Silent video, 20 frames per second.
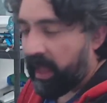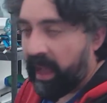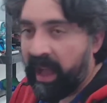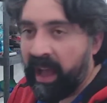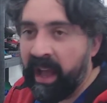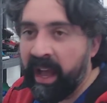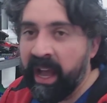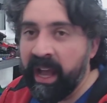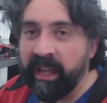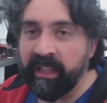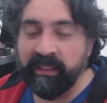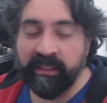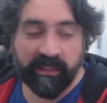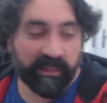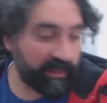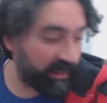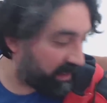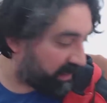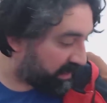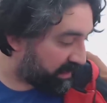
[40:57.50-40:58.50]

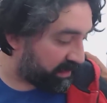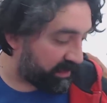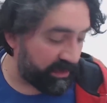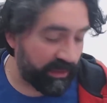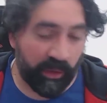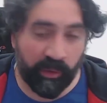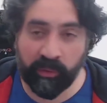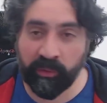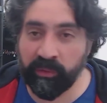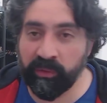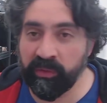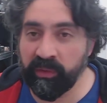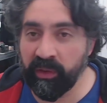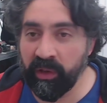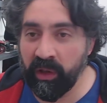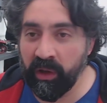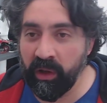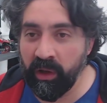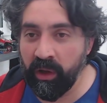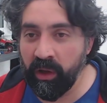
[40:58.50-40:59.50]
and those
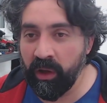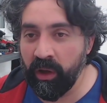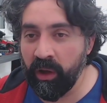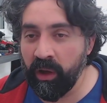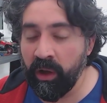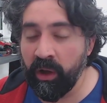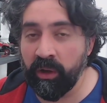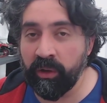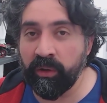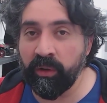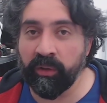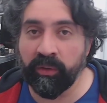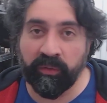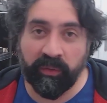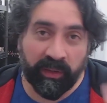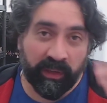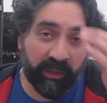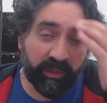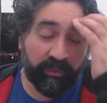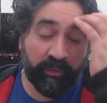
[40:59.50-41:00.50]
Argos
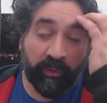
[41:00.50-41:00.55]
figures for